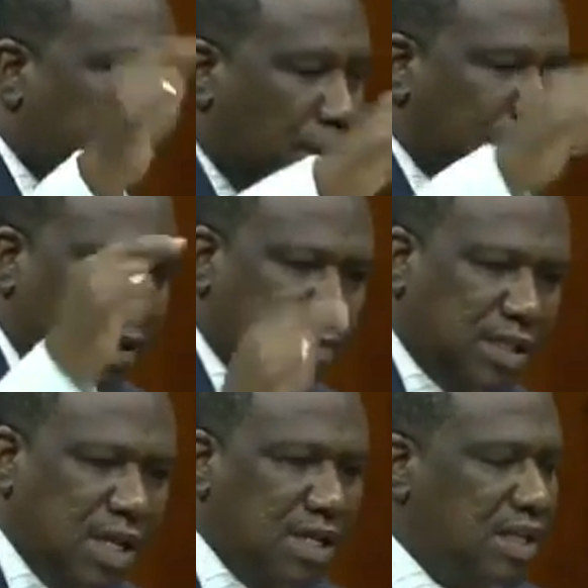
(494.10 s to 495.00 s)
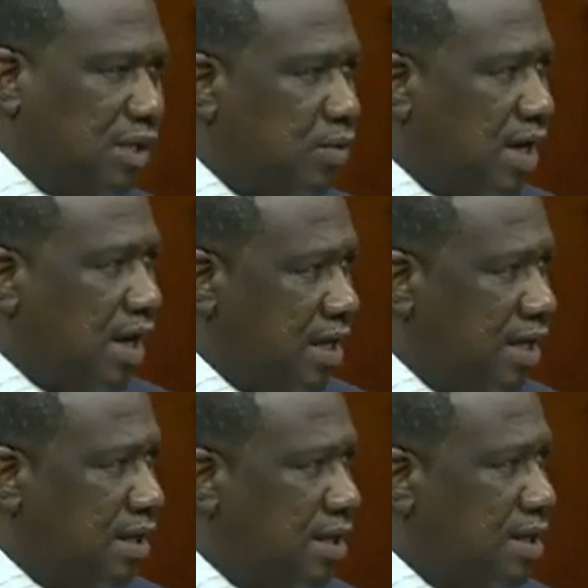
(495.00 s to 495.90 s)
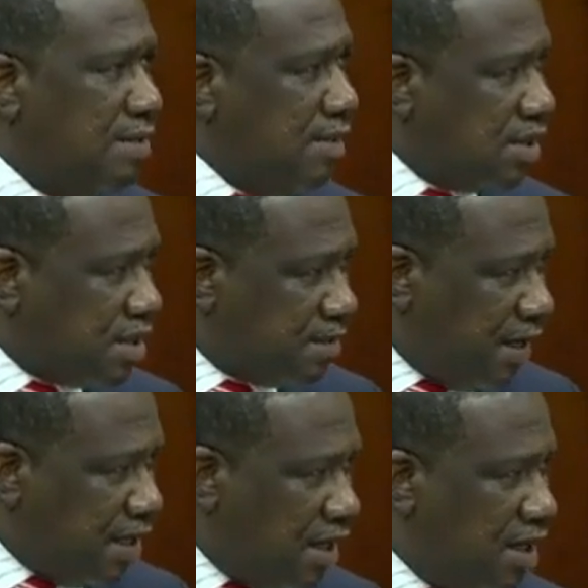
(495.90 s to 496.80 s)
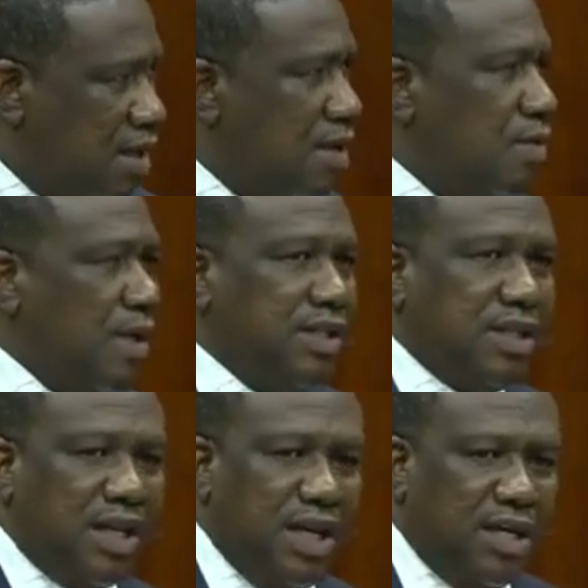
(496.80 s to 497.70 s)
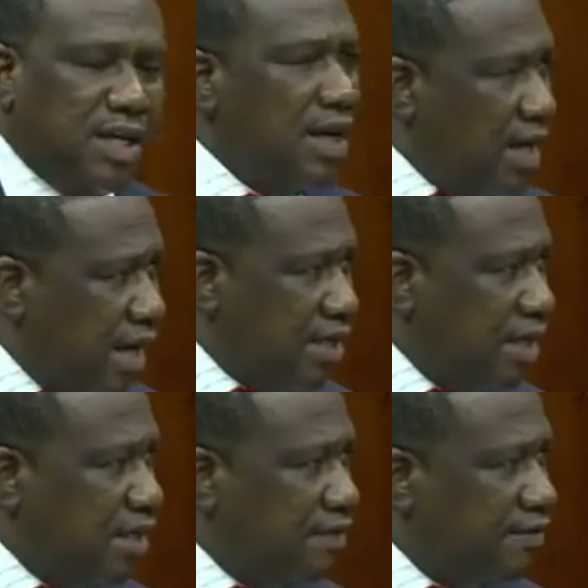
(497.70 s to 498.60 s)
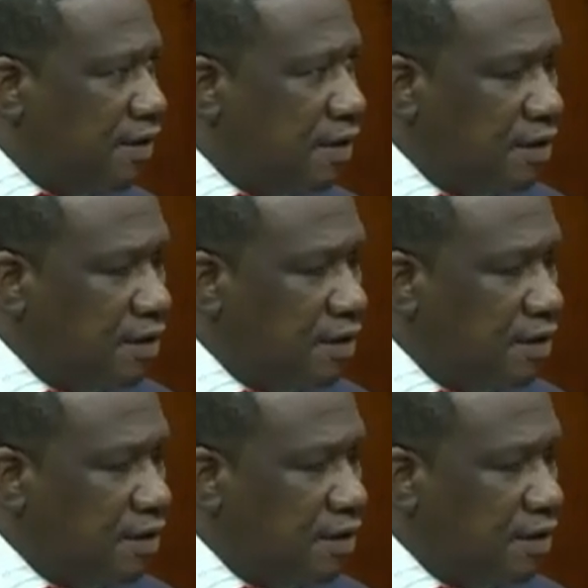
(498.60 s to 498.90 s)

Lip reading: problems that we are in. Mr. Speaker, once again, I yield the floor.